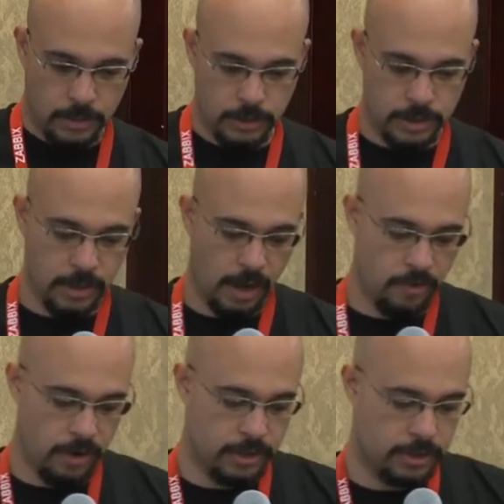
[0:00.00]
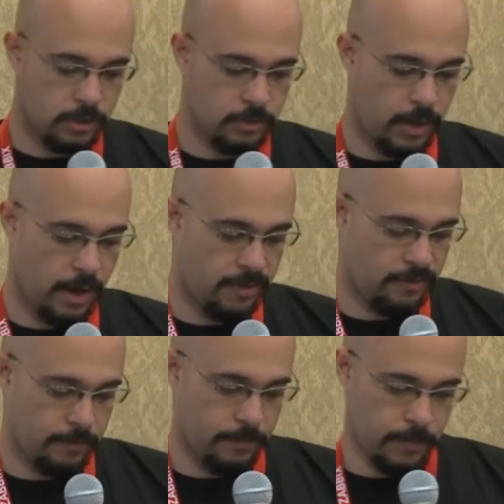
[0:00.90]
this drives us to
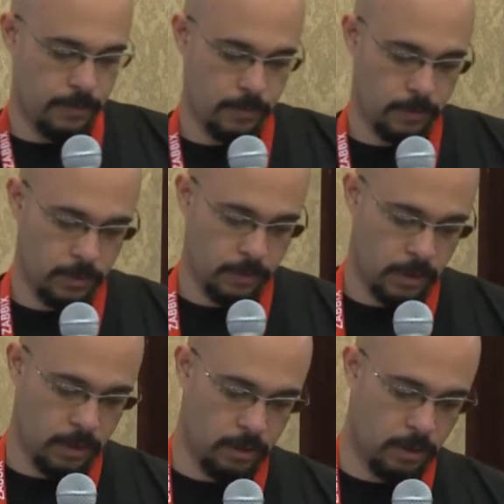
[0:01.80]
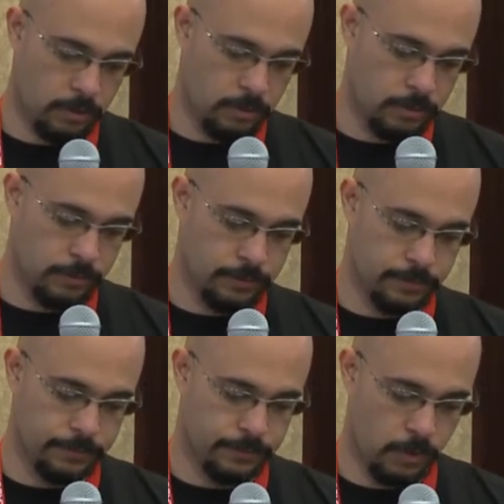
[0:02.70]
have uh,
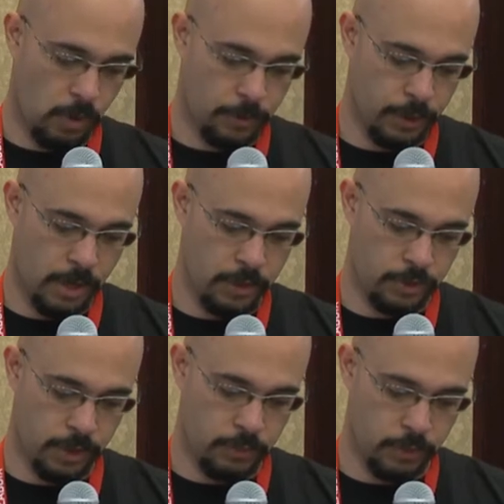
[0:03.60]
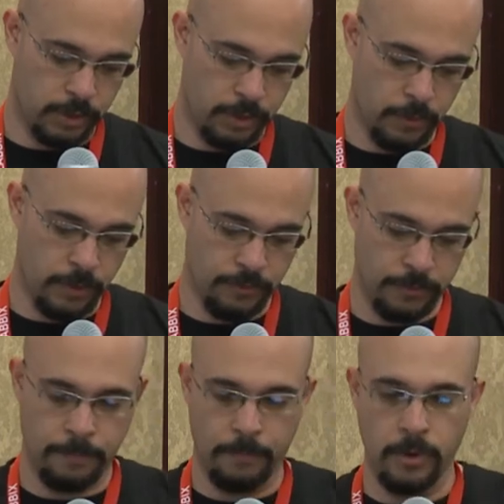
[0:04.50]
on communication network
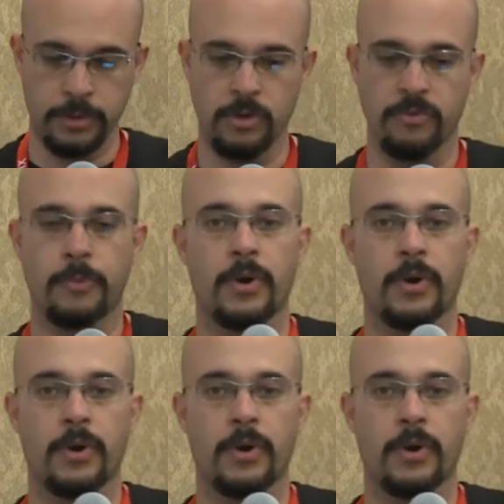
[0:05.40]
with points of